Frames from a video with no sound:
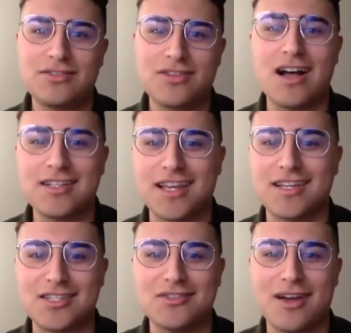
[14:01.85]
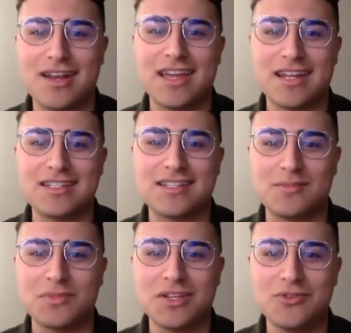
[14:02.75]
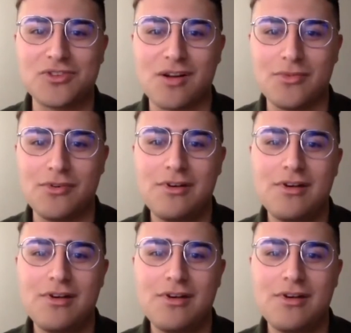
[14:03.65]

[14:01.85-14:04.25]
cause ASUA to get into some legal trouble.